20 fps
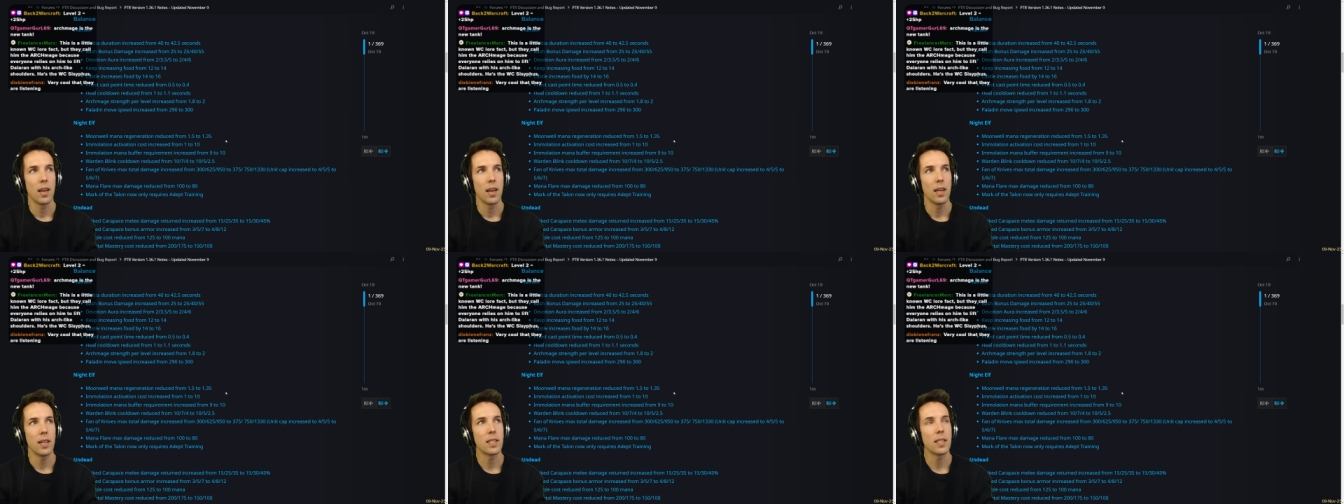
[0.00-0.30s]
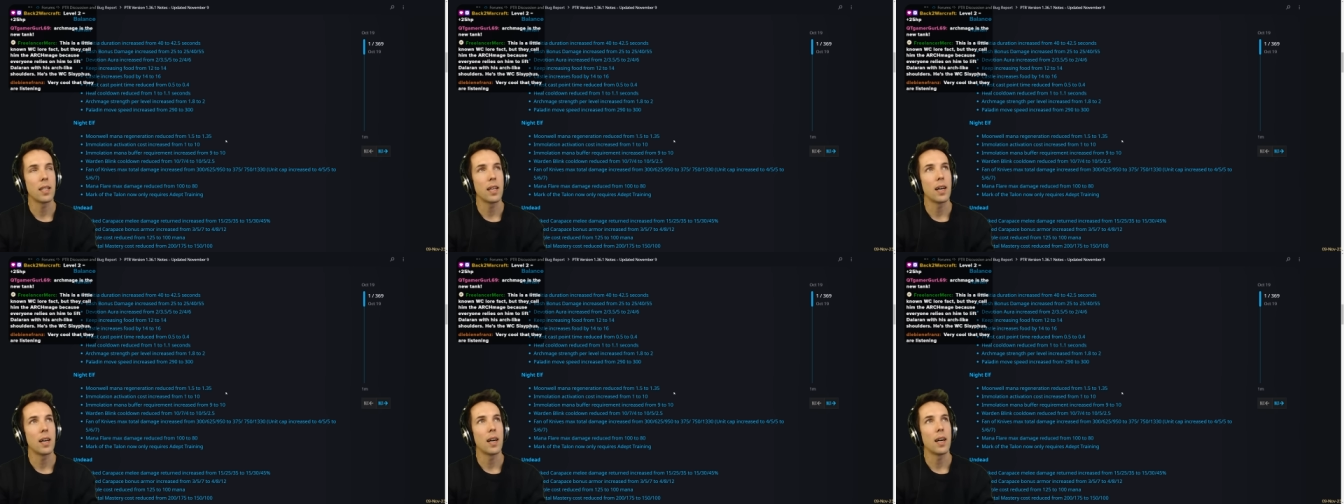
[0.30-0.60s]

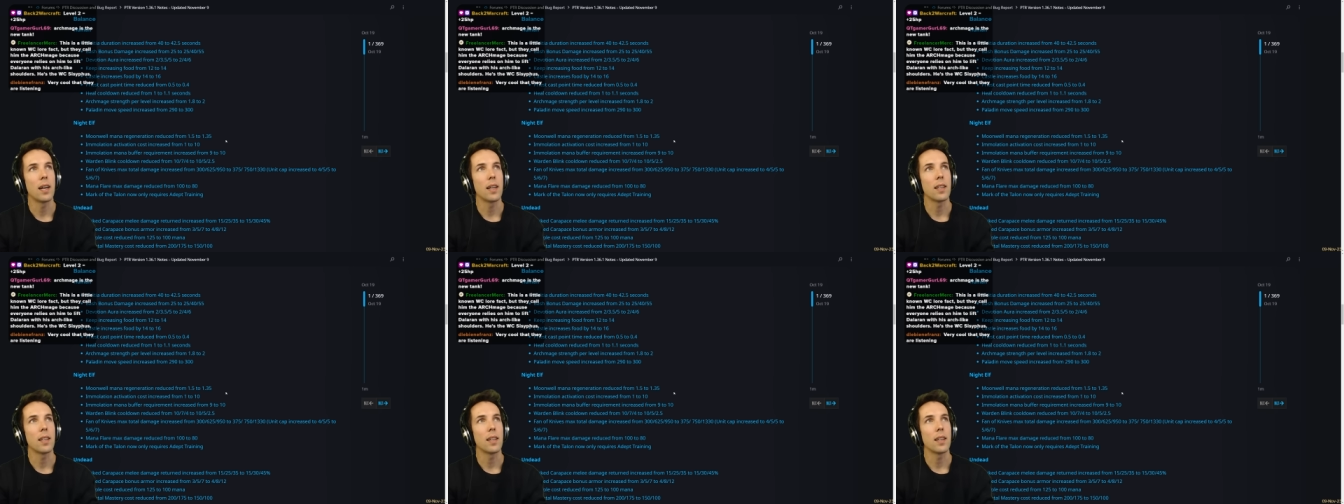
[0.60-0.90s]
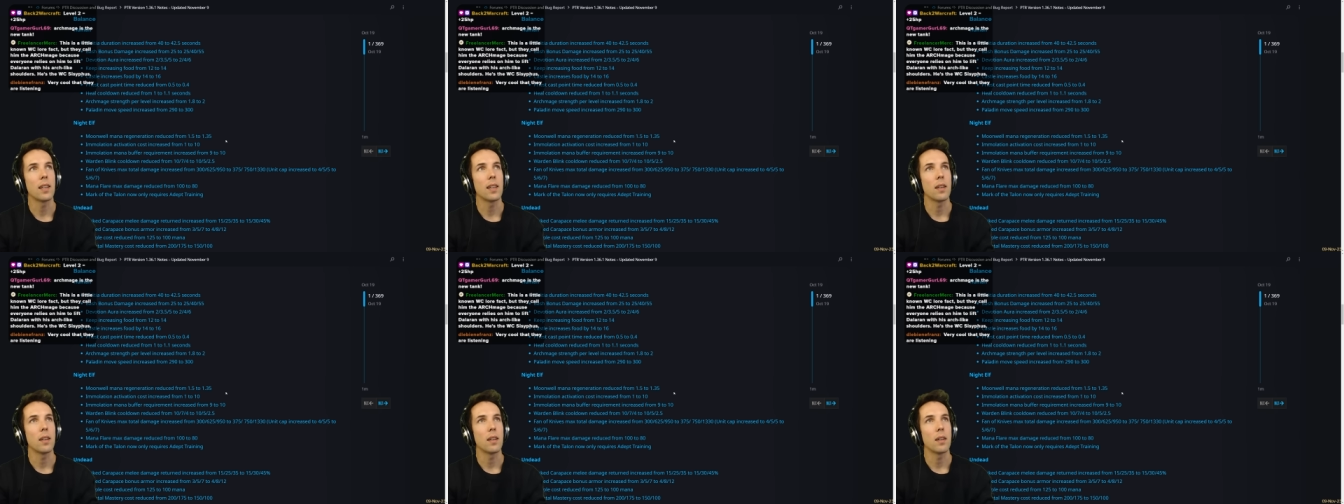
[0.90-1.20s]
It's that
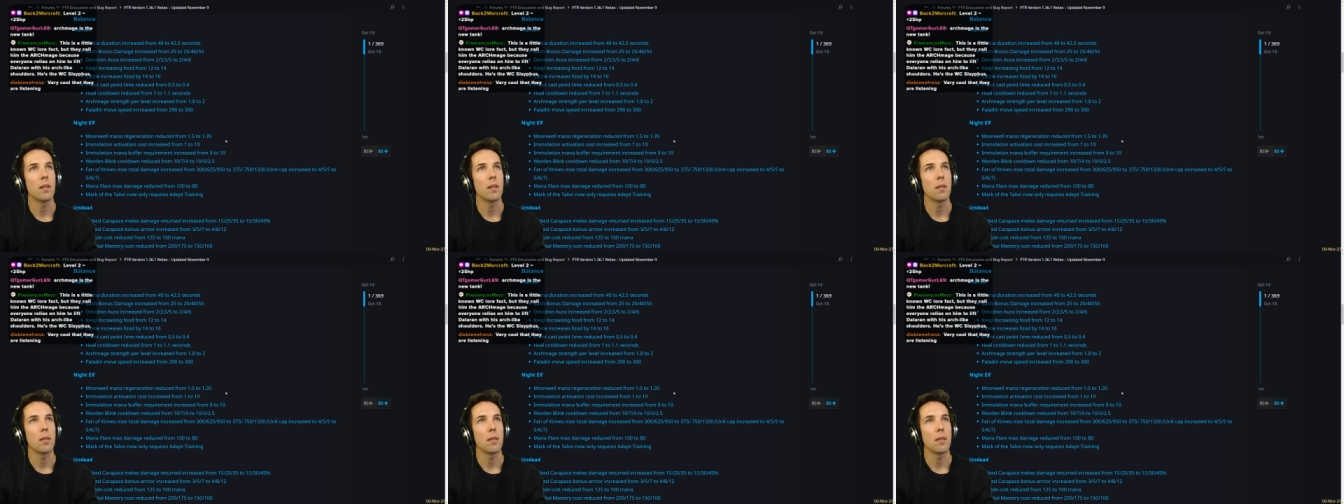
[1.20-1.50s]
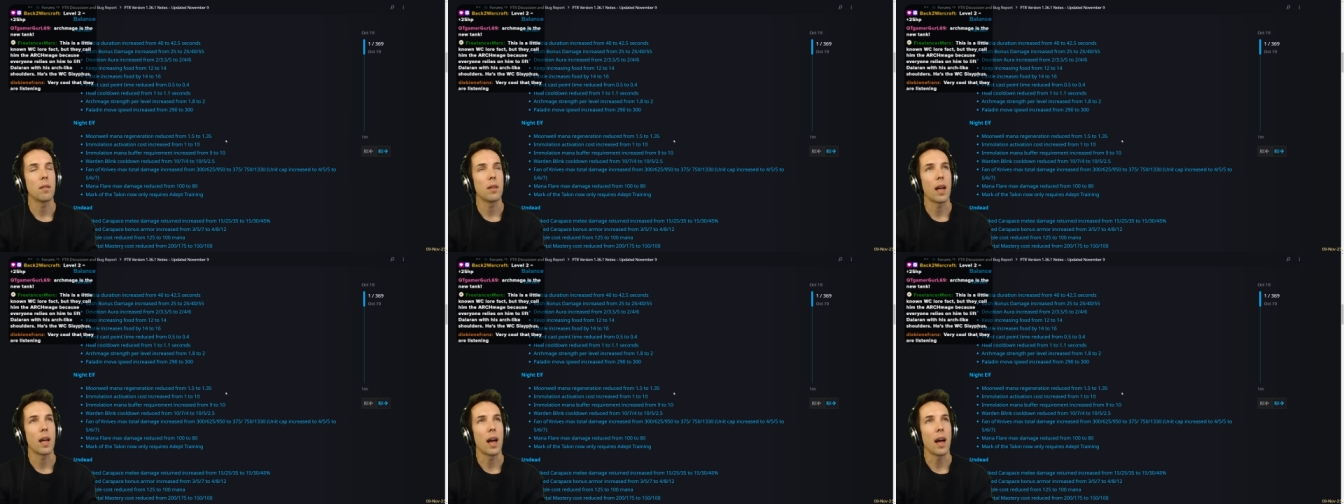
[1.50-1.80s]

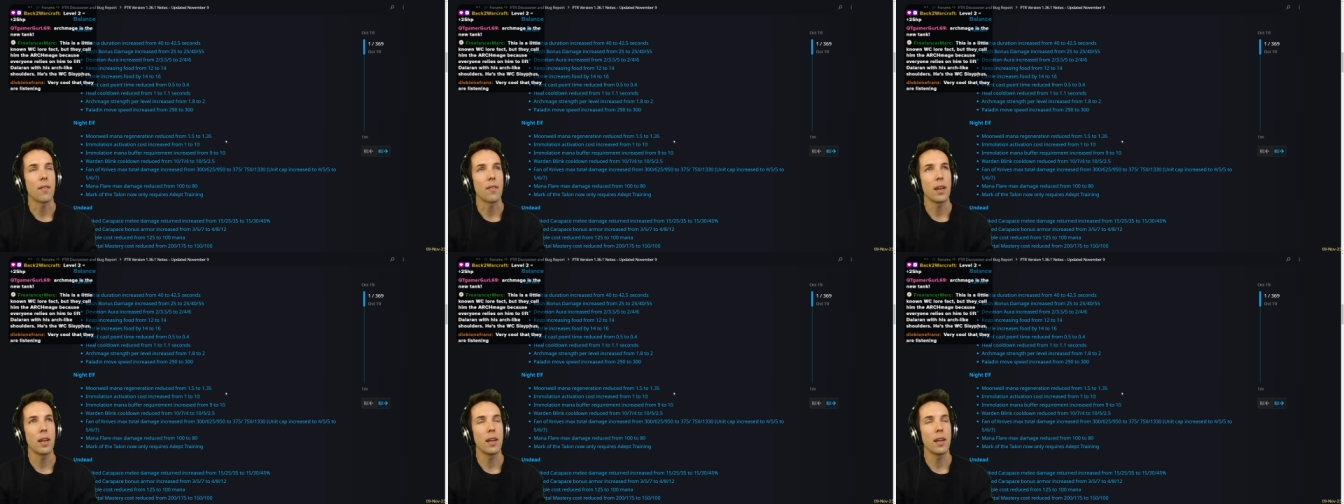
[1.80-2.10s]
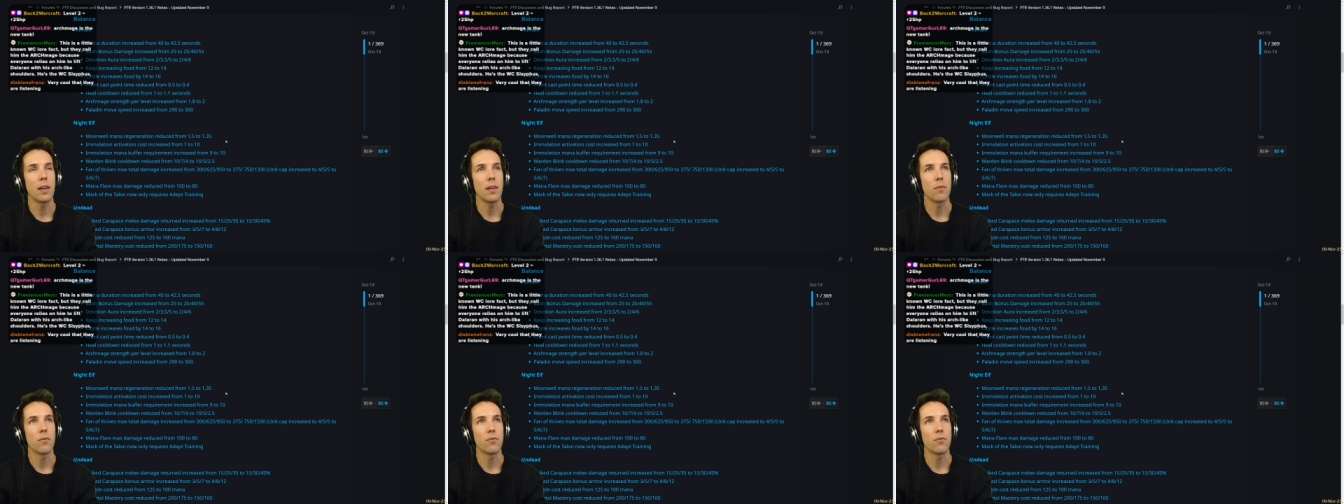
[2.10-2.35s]
having